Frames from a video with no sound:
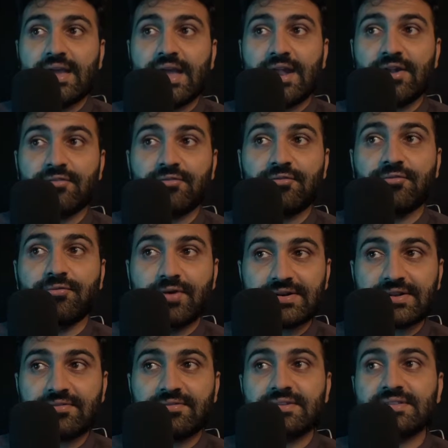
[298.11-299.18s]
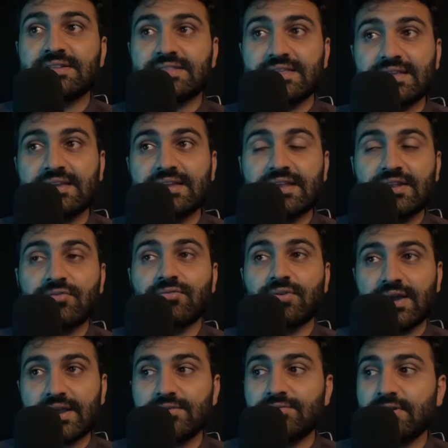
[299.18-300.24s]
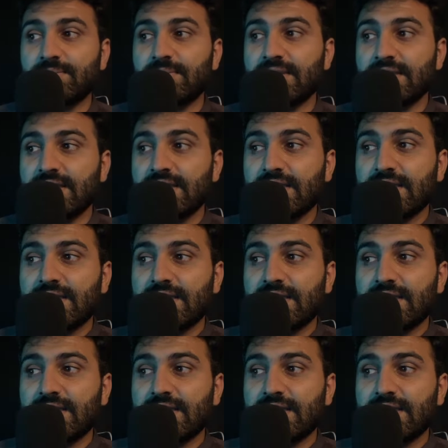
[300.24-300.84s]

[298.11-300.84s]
and whatever the thing in white will be,